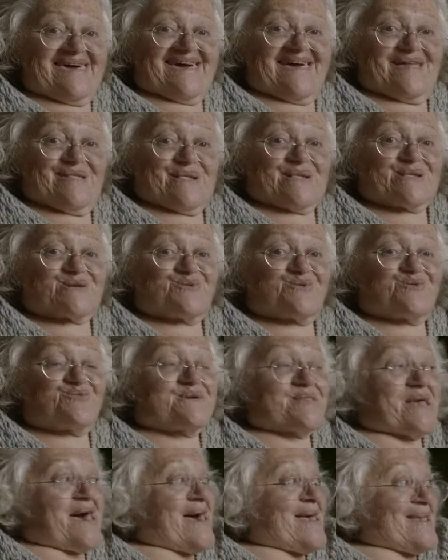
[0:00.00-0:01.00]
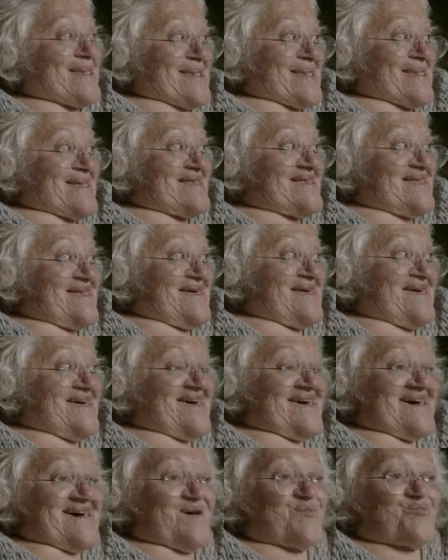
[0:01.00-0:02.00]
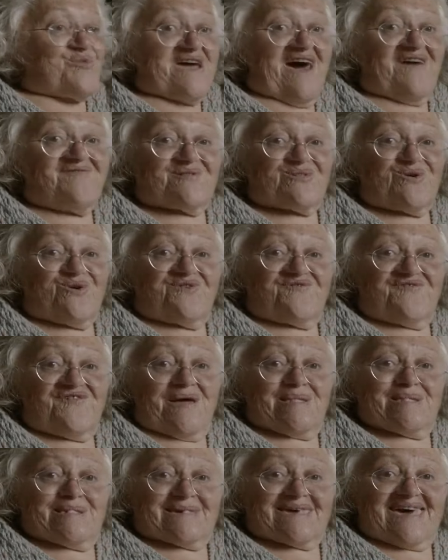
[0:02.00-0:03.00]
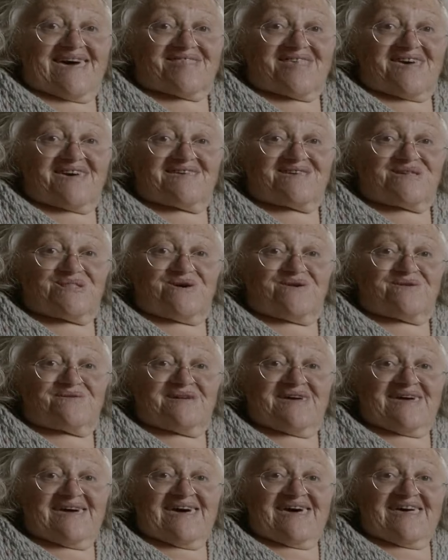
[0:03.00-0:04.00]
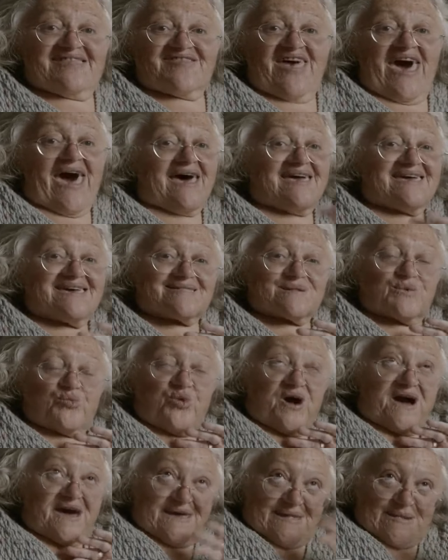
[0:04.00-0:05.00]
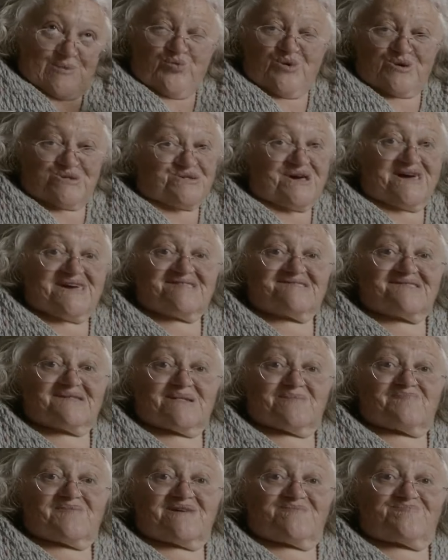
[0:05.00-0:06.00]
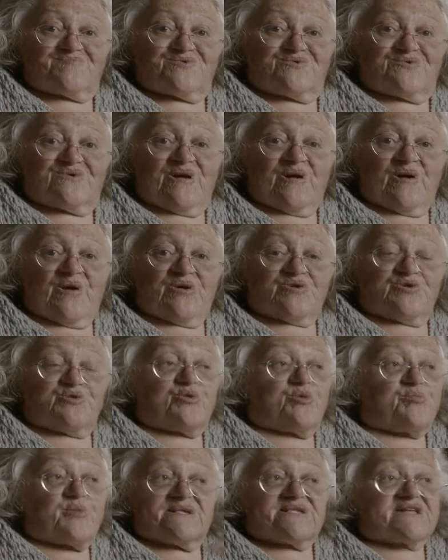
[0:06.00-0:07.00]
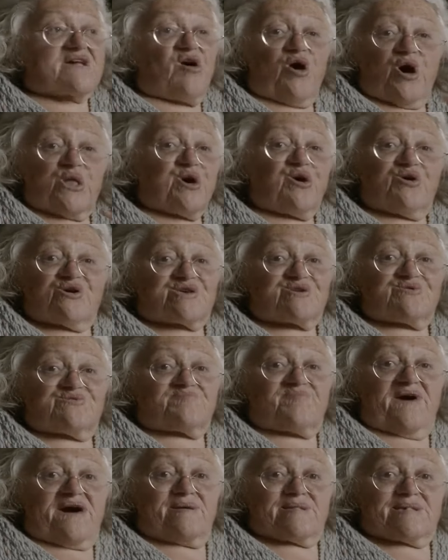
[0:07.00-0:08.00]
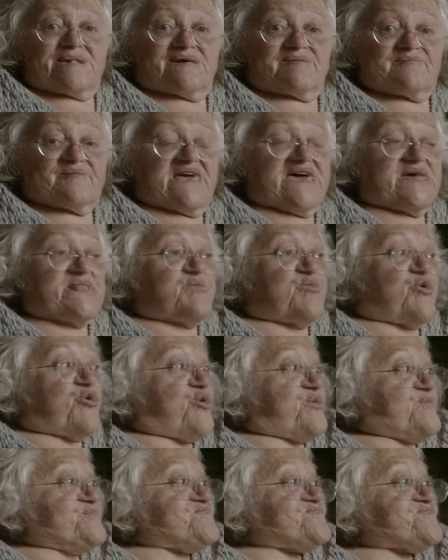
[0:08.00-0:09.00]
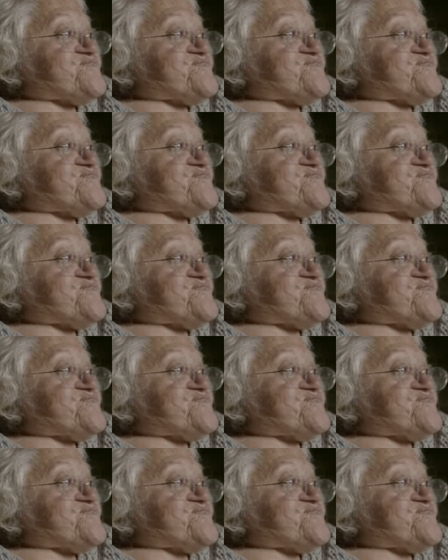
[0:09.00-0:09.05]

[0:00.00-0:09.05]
in school with us, we have a lot of fun together, you know, that in a way is what changes people. You almost can't argue about it anymore.